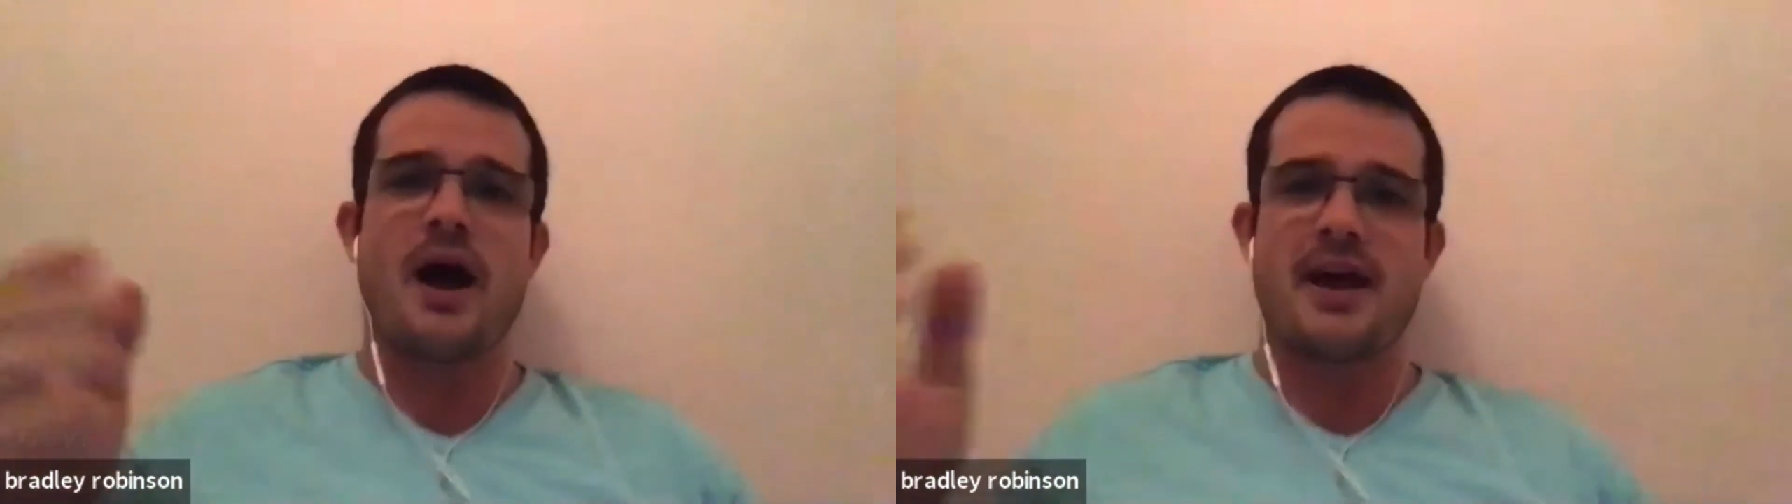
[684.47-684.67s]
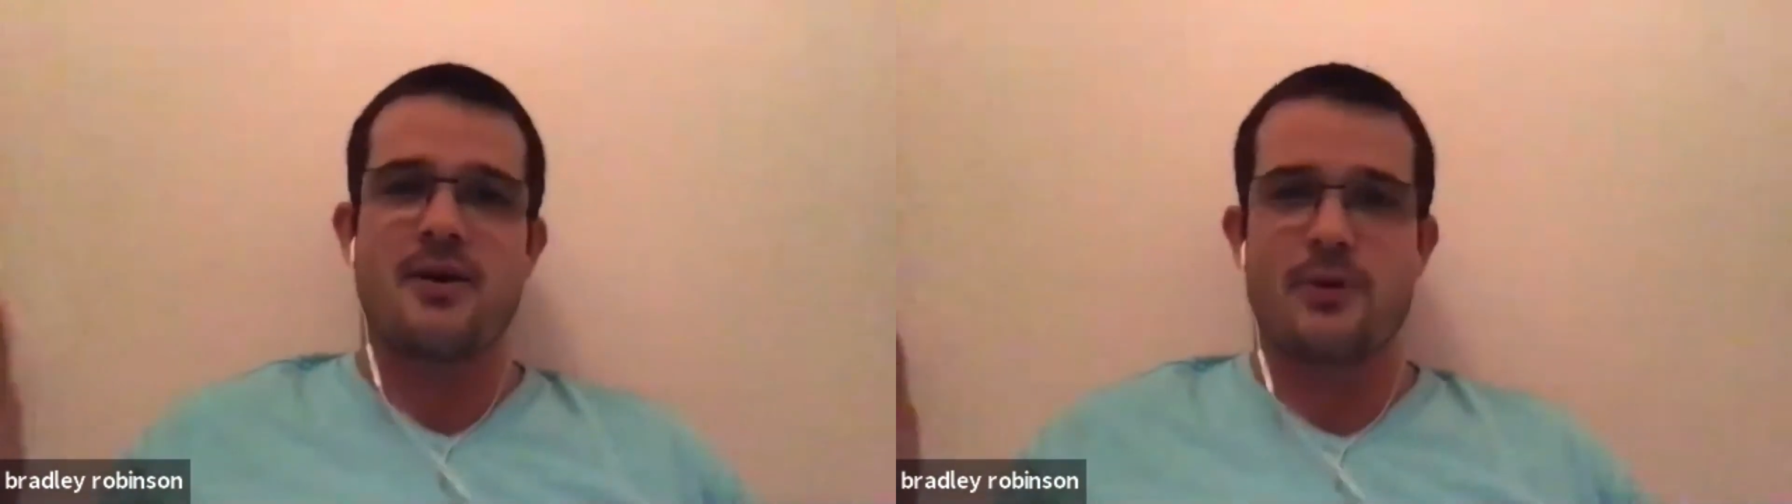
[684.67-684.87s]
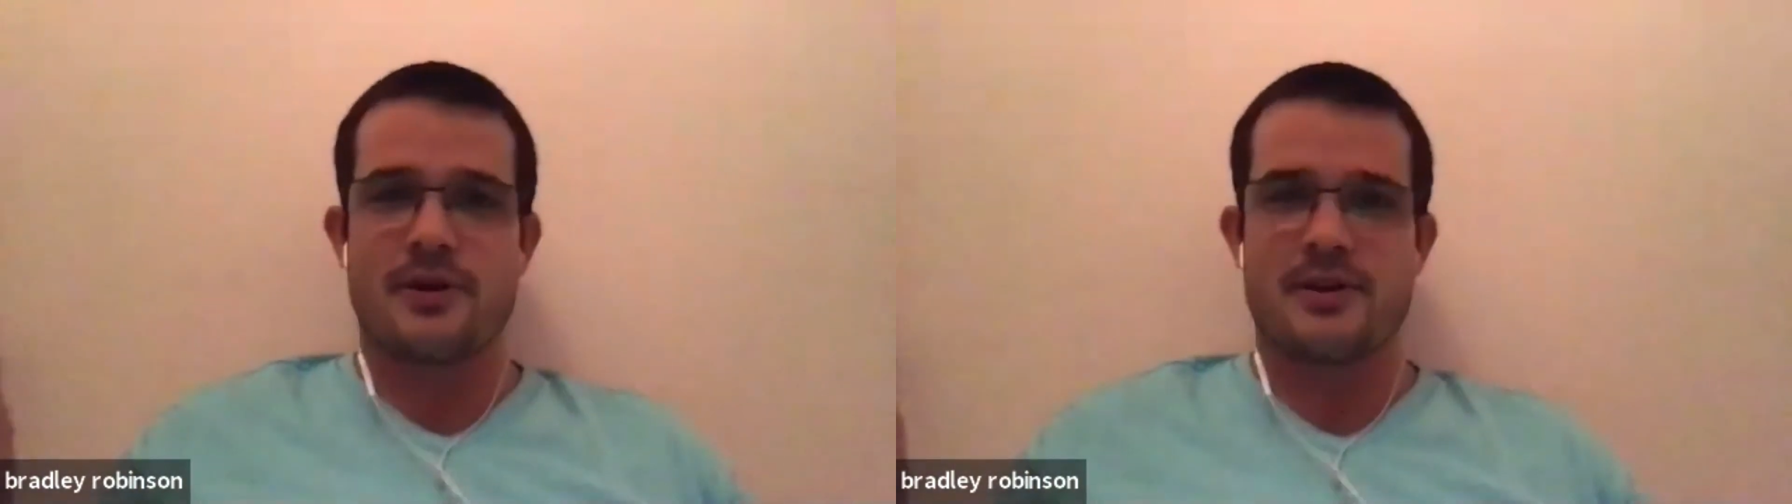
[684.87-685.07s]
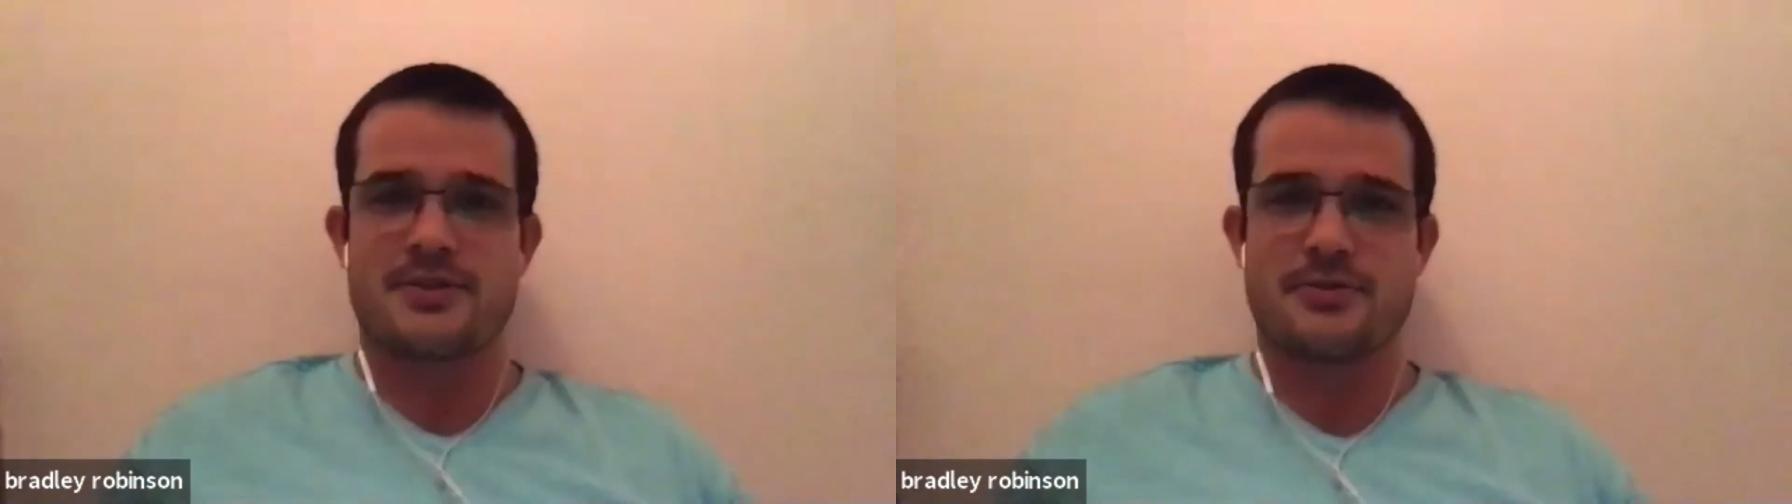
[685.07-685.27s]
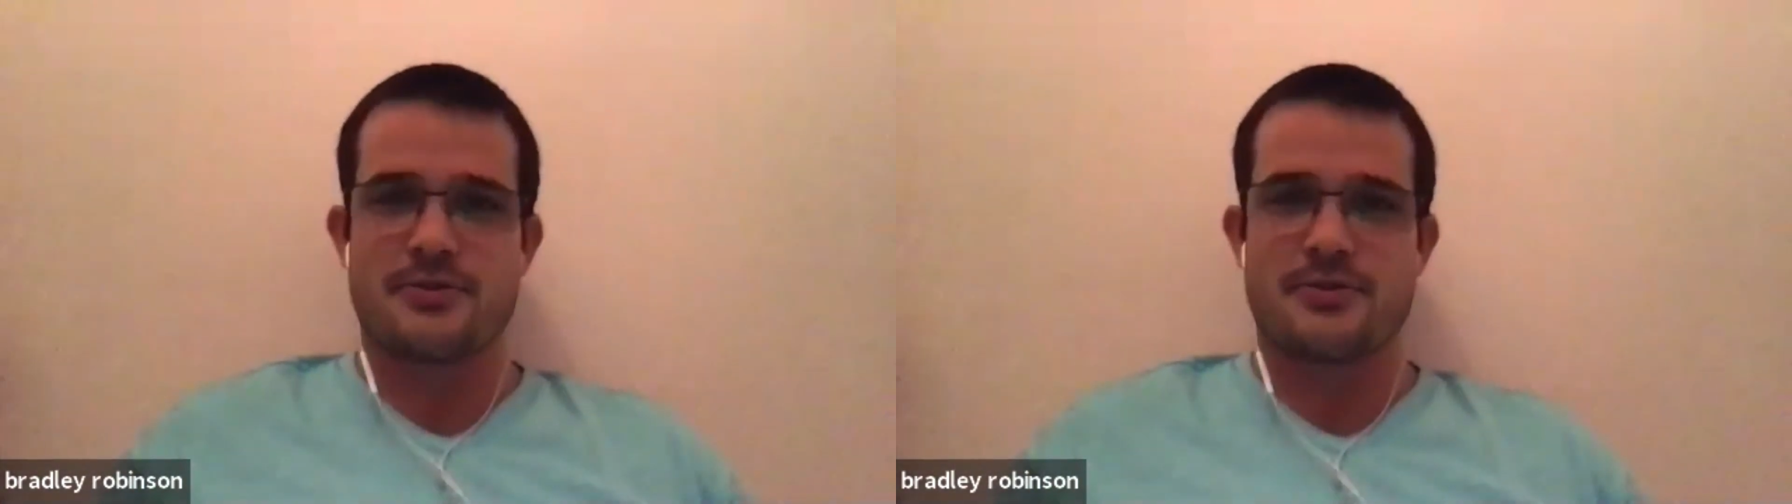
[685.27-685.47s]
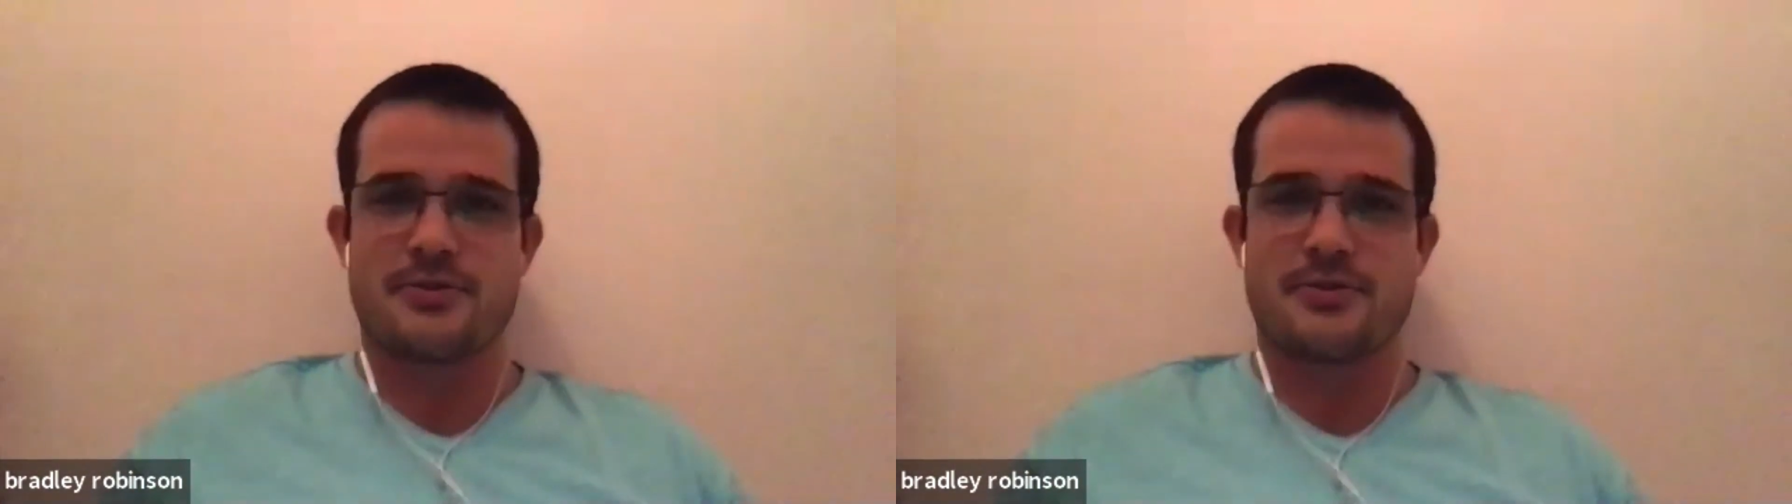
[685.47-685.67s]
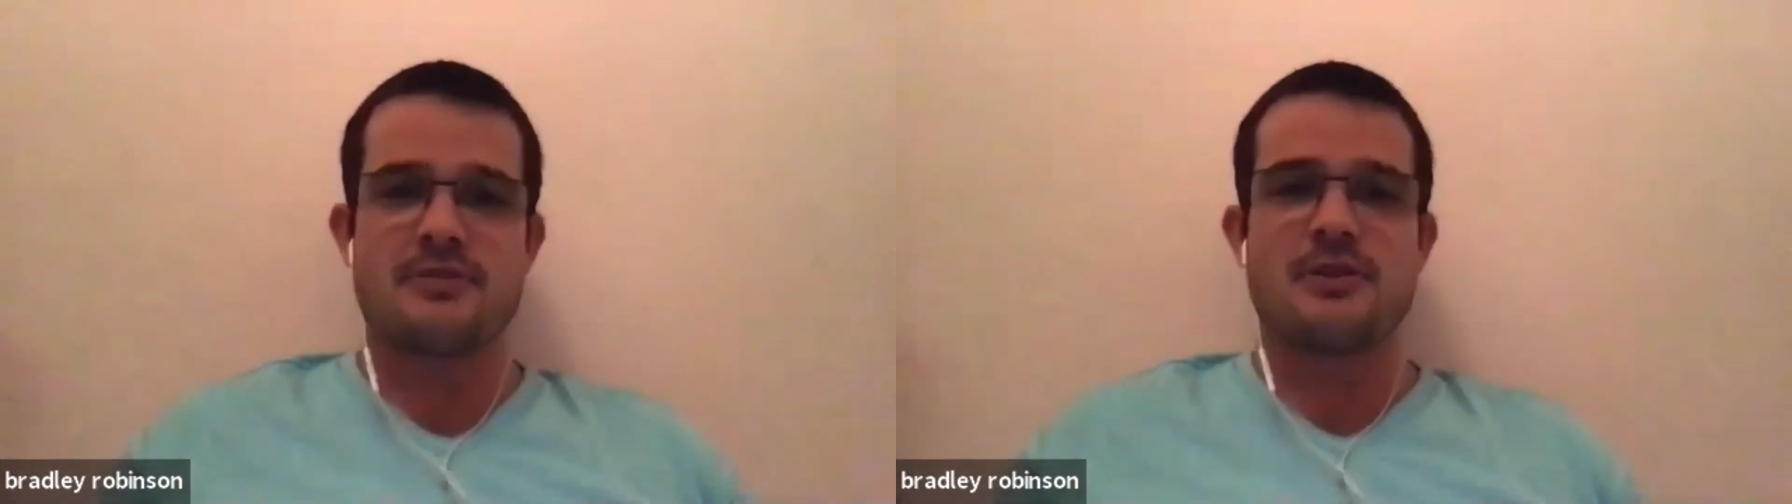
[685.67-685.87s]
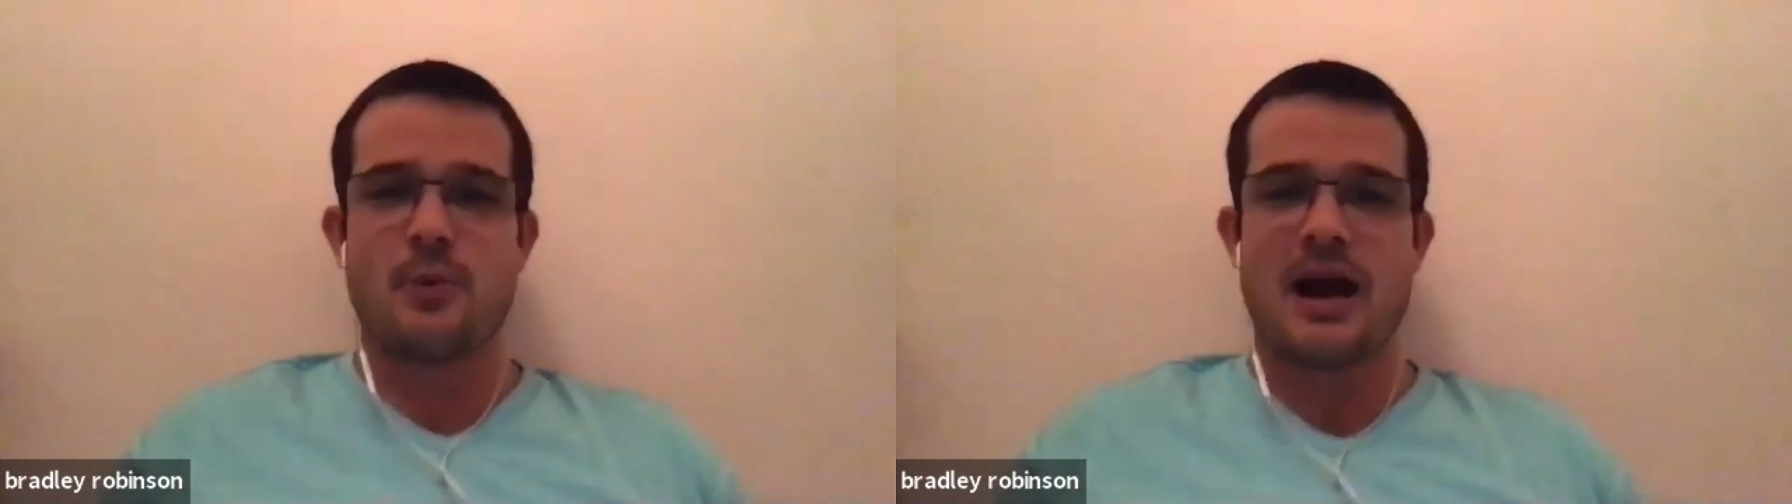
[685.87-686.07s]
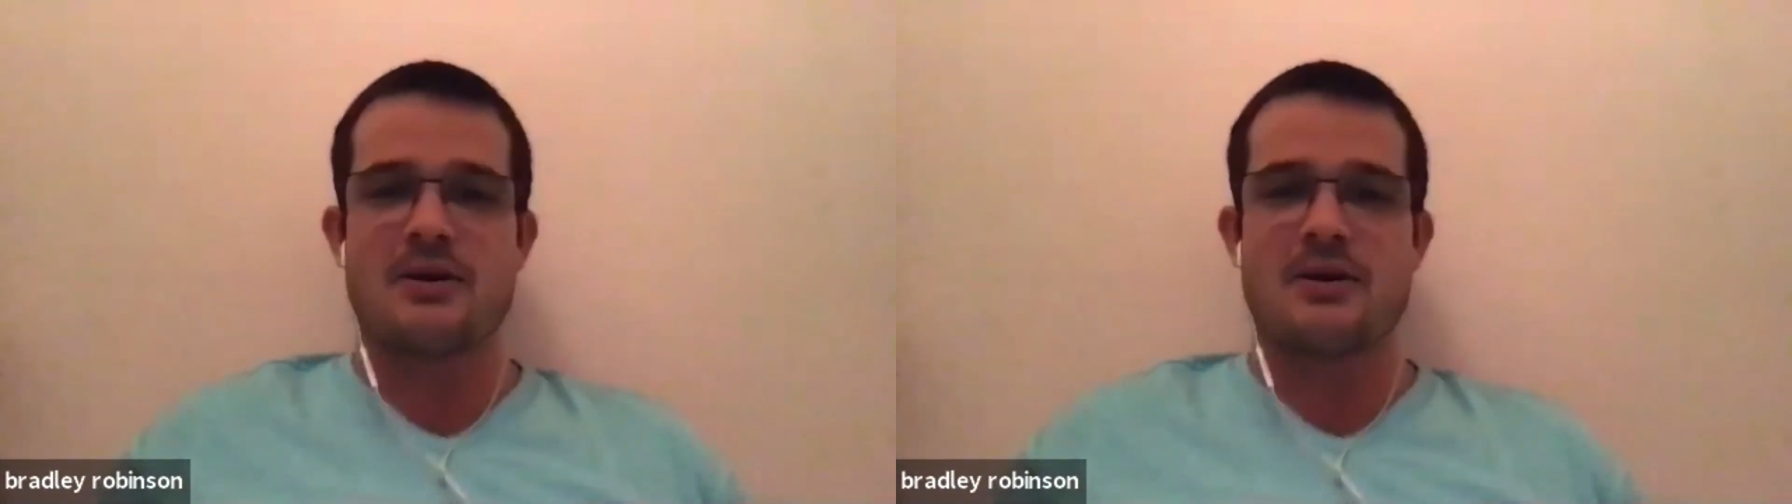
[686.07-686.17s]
was